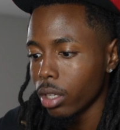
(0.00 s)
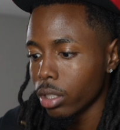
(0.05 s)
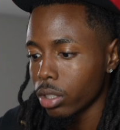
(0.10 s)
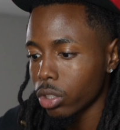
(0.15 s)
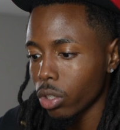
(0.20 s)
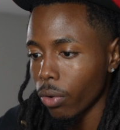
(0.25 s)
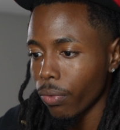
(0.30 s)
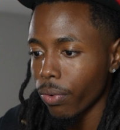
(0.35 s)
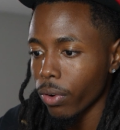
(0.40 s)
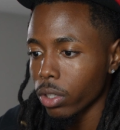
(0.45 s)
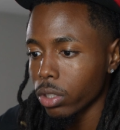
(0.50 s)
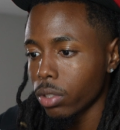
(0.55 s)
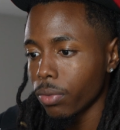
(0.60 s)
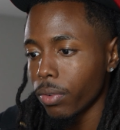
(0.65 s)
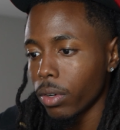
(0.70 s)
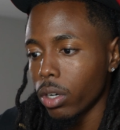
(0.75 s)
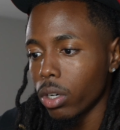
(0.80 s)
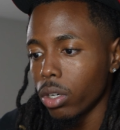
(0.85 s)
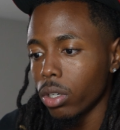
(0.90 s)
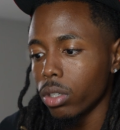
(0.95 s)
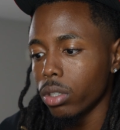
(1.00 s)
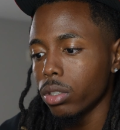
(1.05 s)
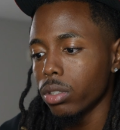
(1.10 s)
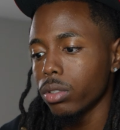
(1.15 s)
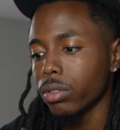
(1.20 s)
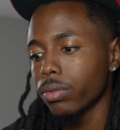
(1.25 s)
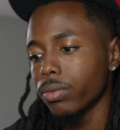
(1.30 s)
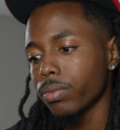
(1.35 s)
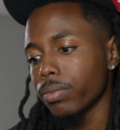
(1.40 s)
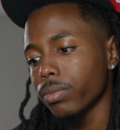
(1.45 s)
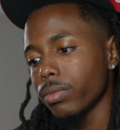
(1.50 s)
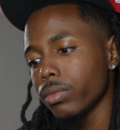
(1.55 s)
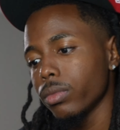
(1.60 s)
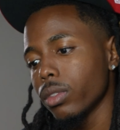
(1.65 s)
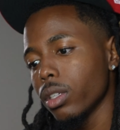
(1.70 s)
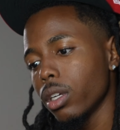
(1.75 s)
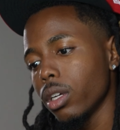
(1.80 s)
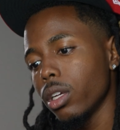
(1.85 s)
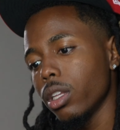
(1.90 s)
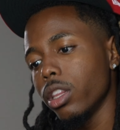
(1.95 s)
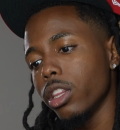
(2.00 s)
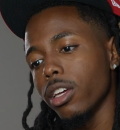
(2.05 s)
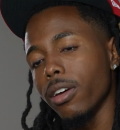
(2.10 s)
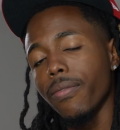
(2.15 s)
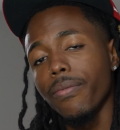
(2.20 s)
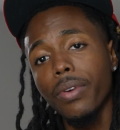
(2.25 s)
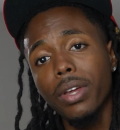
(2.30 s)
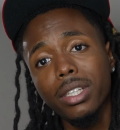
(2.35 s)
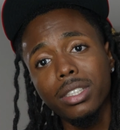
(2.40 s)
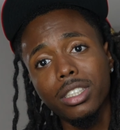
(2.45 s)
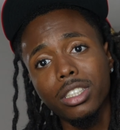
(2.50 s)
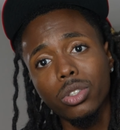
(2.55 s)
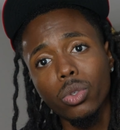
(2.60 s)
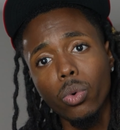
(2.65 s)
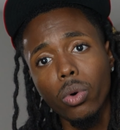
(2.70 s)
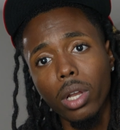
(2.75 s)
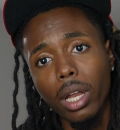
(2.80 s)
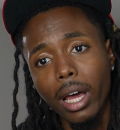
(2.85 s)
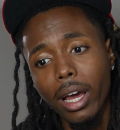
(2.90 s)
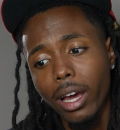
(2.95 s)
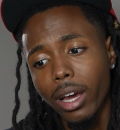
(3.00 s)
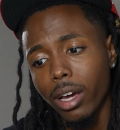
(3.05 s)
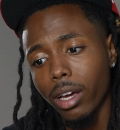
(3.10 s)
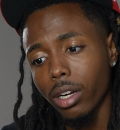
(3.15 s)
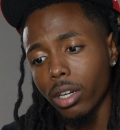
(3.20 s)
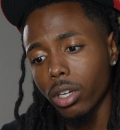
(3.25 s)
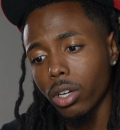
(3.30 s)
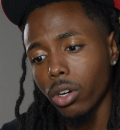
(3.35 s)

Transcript: So first of all the events is online